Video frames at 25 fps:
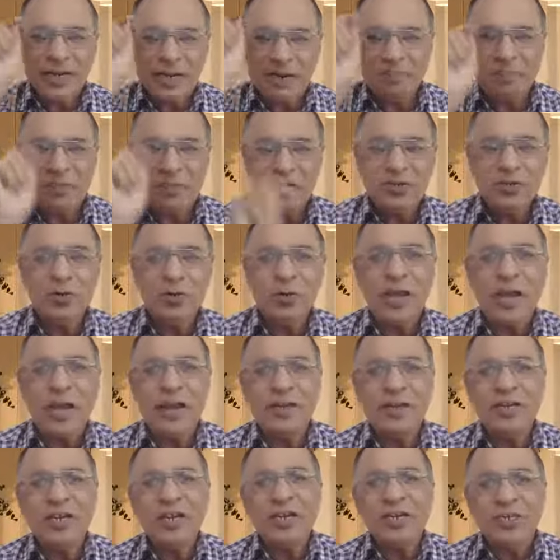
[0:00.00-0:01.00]
That means you
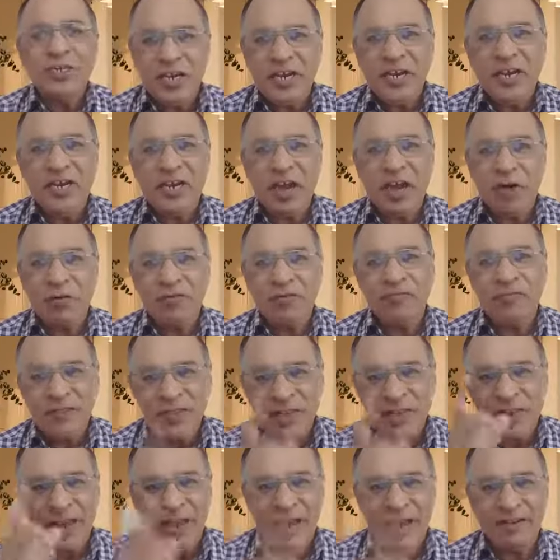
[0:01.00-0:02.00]
can check it out with
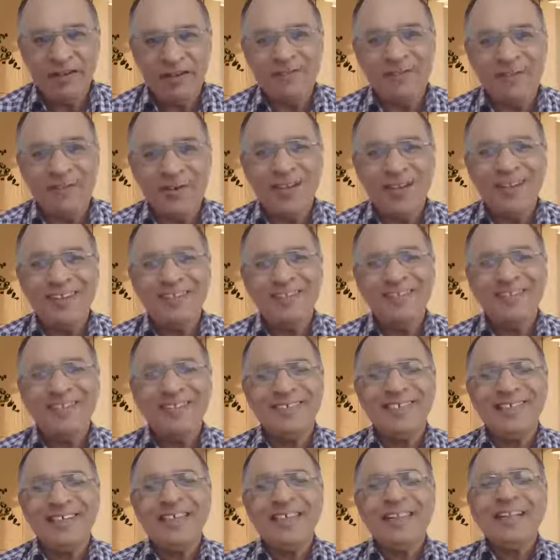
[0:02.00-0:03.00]
the link. Okay.
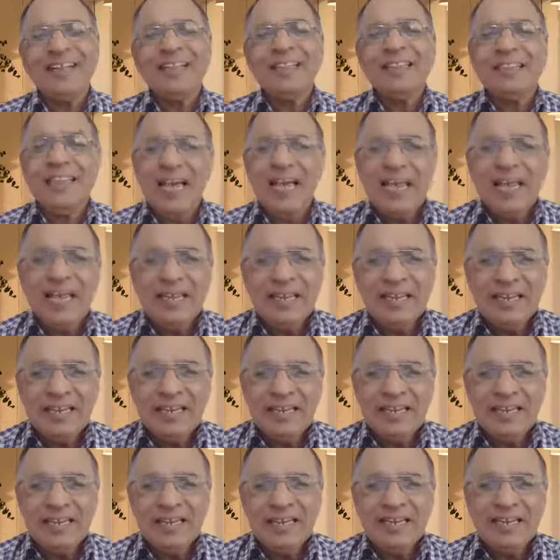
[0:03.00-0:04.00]
Then
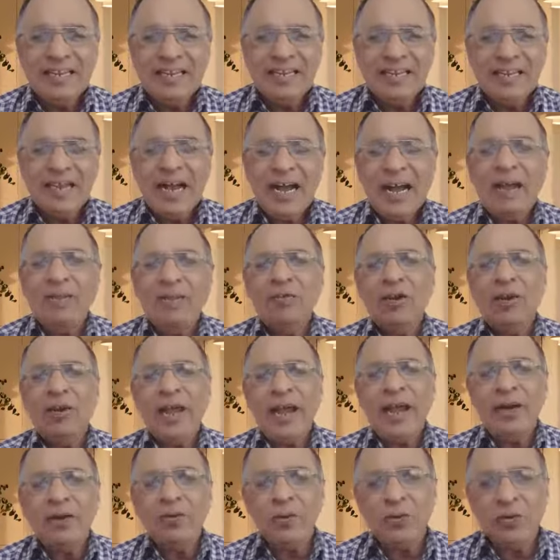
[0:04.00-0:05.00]
I would
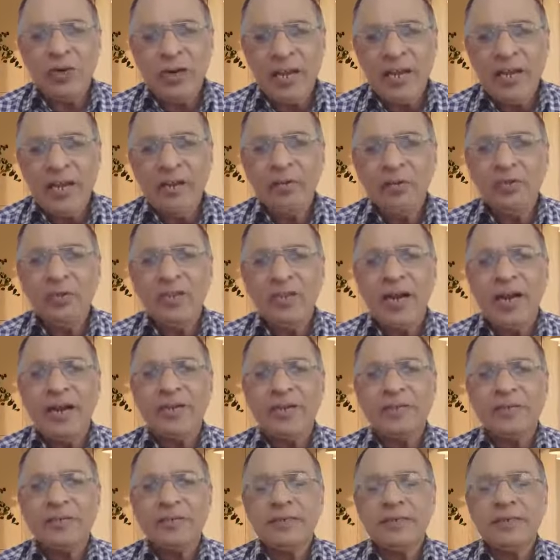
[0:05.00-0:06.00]
like to tell you
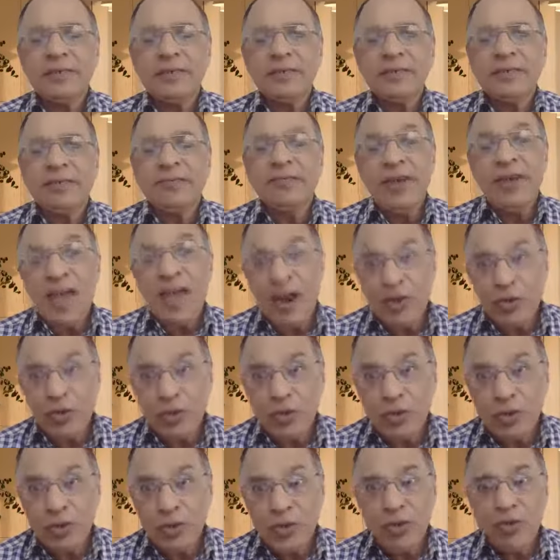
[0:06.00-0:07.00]
that we have
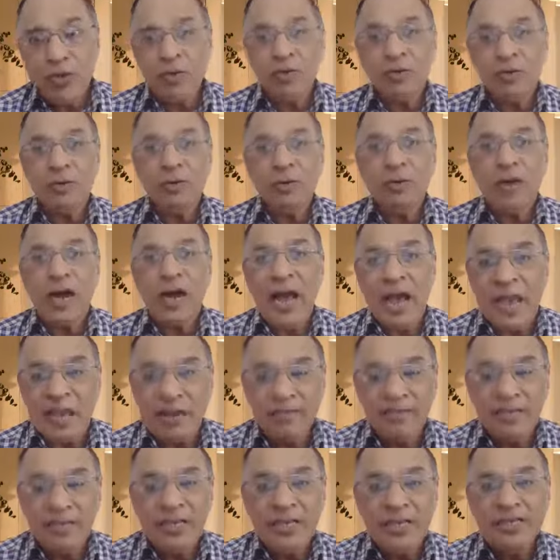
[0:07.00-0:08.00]
to give
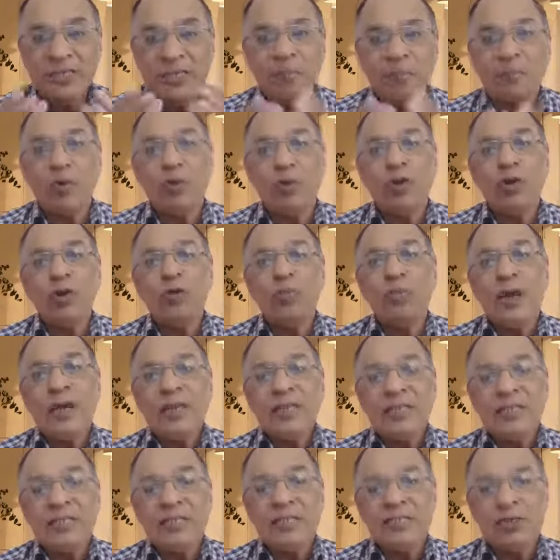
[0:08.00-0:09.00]
Ayurvedic supportive
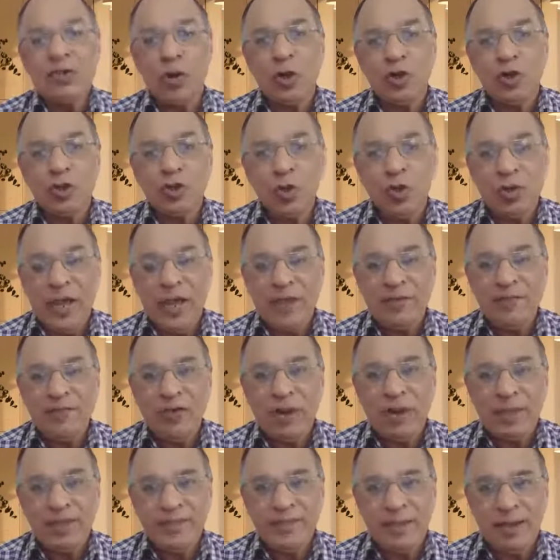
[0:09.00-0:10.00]
medicines also. Like
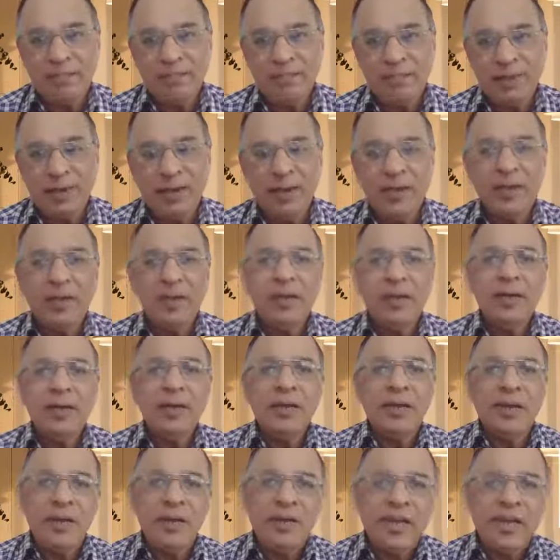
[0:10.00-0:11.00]
for example,
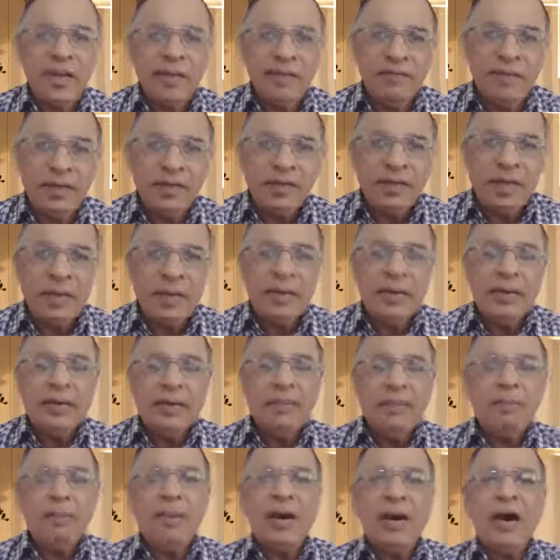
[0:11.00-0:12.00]
in Ayurveda,
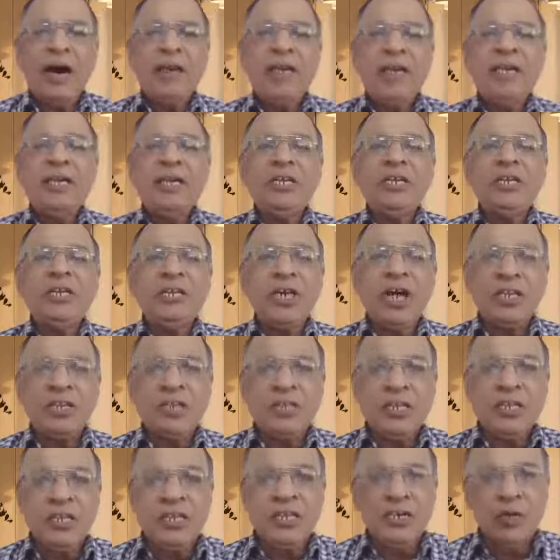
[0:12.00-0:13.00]

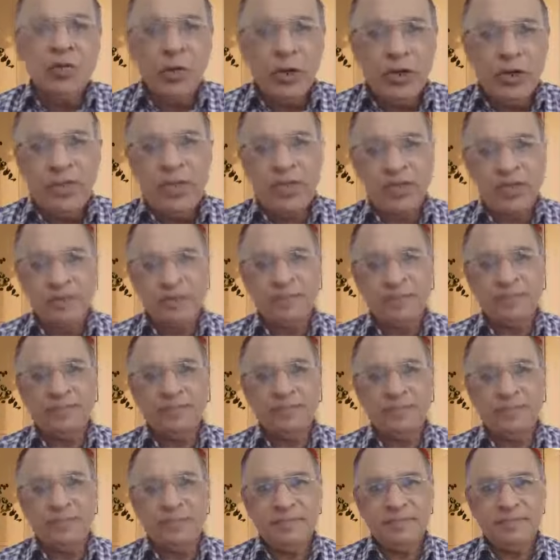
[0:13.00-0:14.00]
Parijataka Guti,
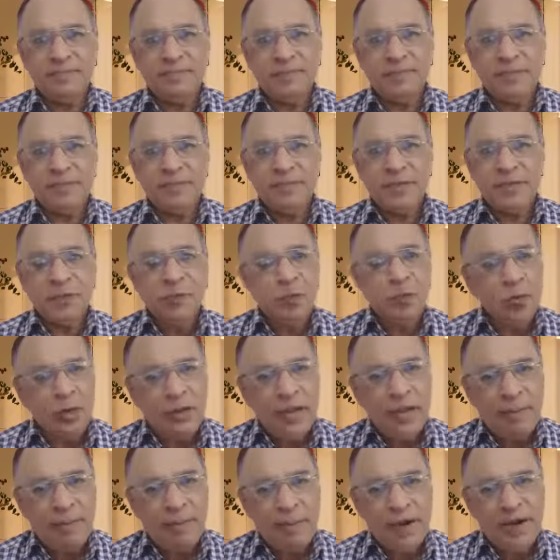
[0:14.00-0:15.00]
2
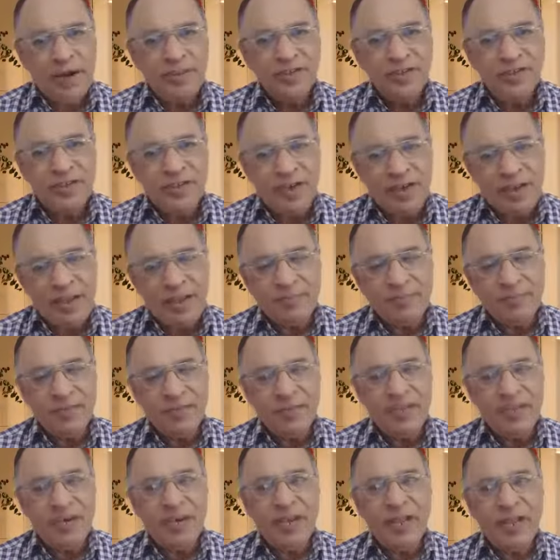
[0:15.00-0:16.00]
tablets 3 times
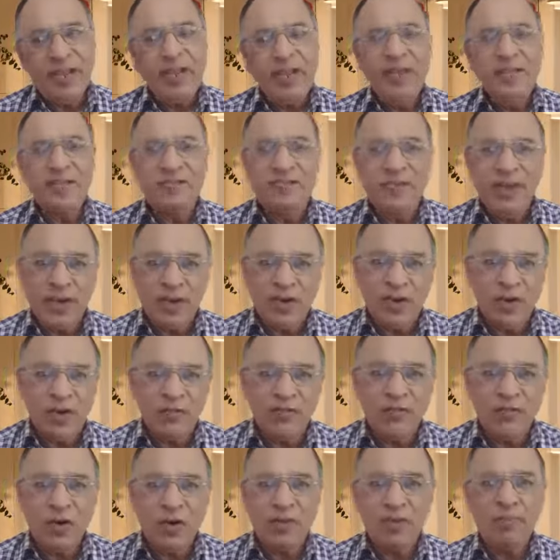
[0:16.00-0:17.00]
in a day is very good
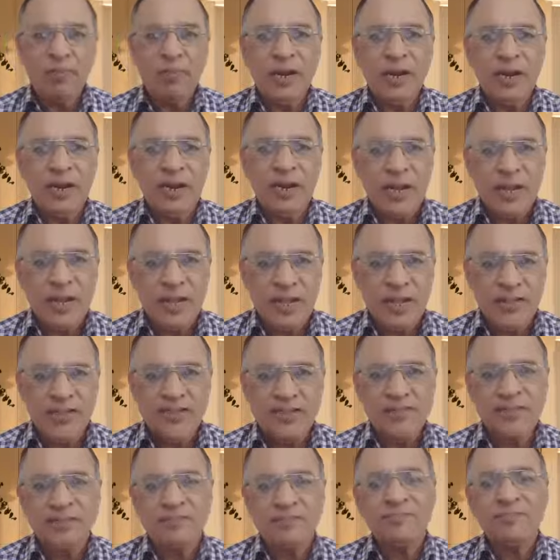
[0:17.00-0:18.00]
for the malaria
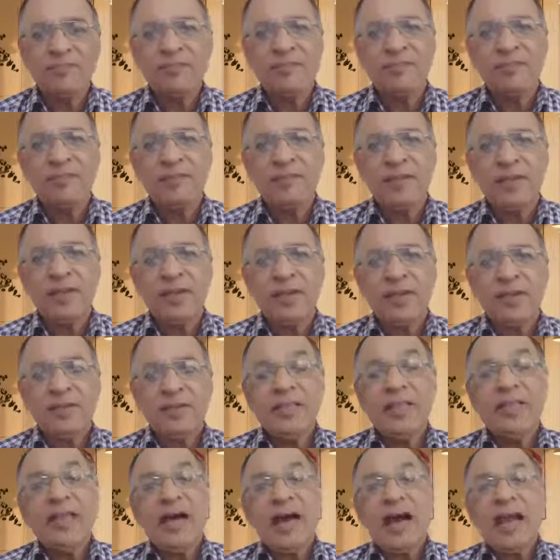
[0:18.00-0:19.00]
case.
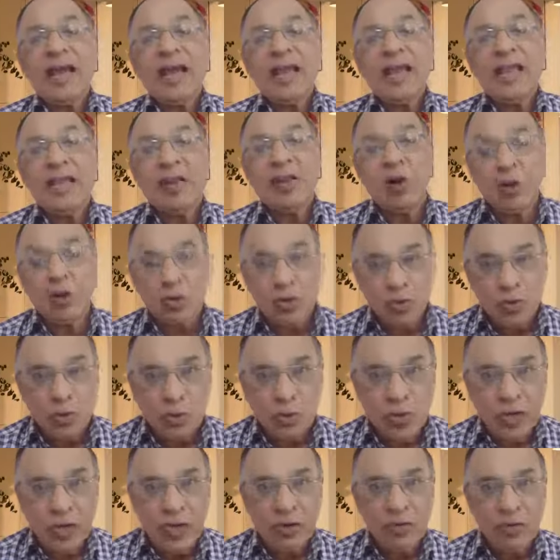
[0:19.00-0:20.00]
Then I can
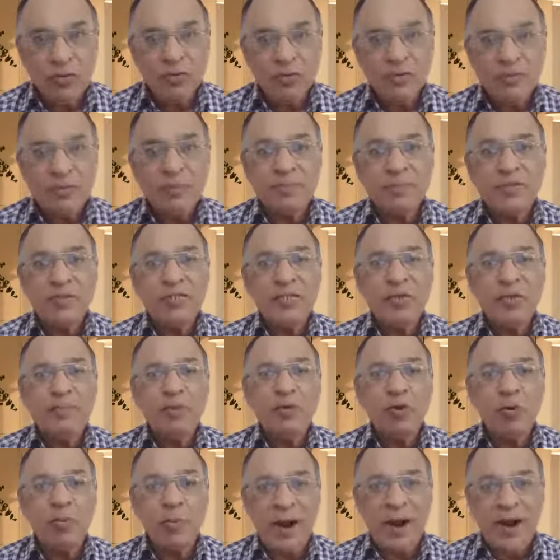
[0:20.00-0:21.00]
also give some
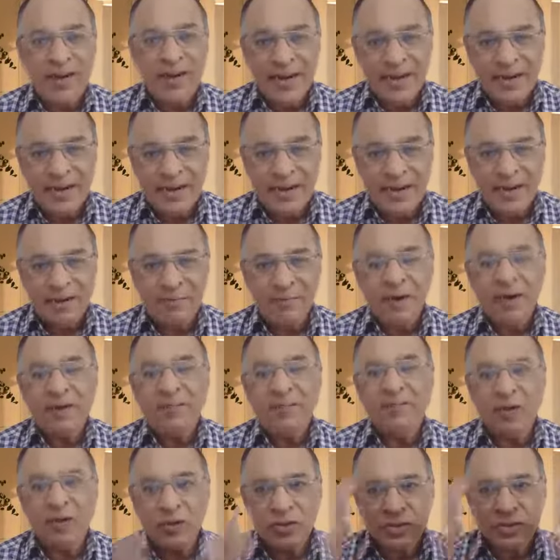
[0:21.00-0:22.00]
symptomatic treatment
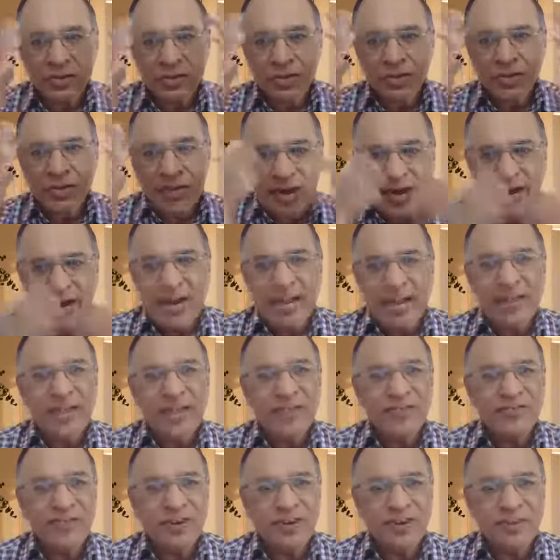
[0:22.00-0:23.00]
for the headache,
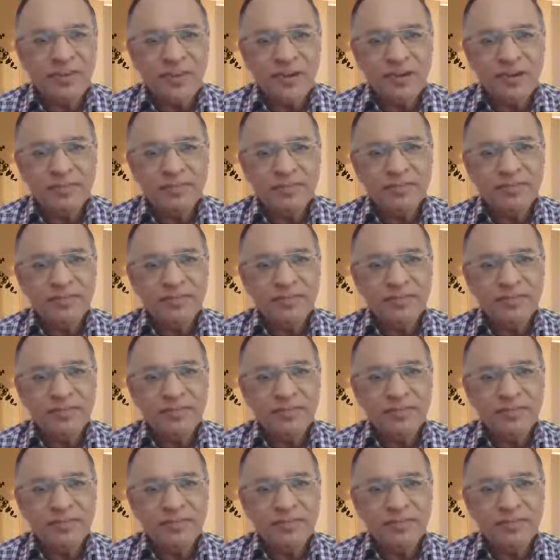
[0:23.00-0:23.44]
etc.